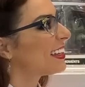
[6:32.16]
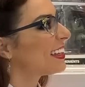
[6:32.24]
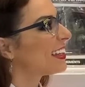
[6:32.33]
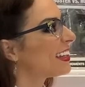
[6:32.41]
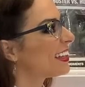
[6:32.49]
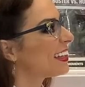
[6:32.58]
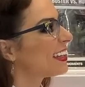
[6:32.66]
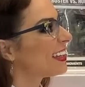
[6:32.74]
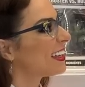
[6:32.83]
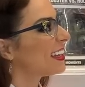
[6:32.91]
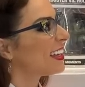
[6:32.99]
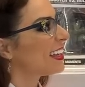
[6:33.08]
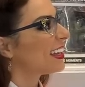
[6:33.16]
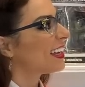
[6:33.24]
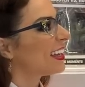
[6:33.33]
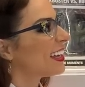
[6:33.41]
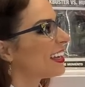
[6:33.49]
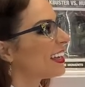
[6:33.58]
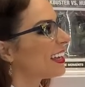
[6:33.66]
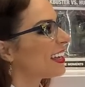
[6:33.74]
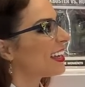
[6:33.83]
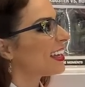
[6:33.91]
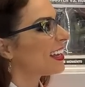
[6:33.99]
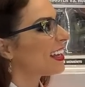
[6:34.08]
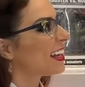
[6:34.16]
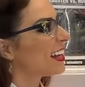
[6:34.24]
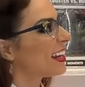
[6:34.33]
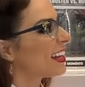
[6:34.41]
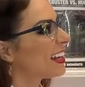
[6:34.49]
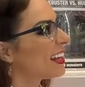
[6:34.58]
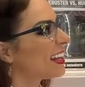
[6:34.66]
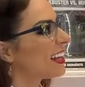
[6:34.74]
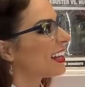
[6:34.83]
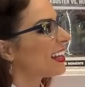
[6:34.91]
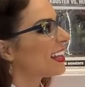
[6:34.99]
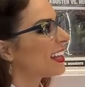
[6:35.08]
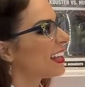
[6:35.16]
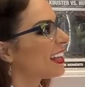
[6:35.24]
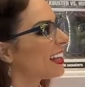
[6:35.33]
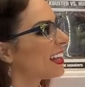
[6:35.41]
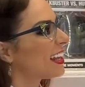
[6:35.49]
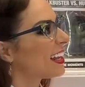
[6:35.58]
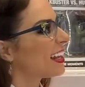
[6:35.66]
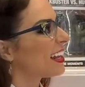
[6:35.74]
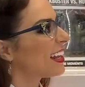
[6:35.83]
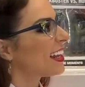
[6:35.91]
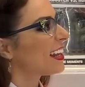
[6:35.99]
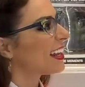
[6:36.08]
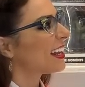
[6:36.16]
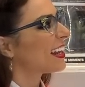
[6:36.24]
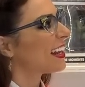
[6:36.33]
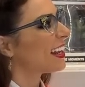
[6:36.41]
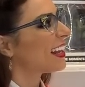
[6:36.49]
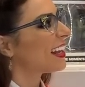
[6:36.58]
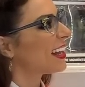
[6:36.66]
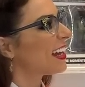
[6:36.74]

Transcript: No words are spoken by the person on screen.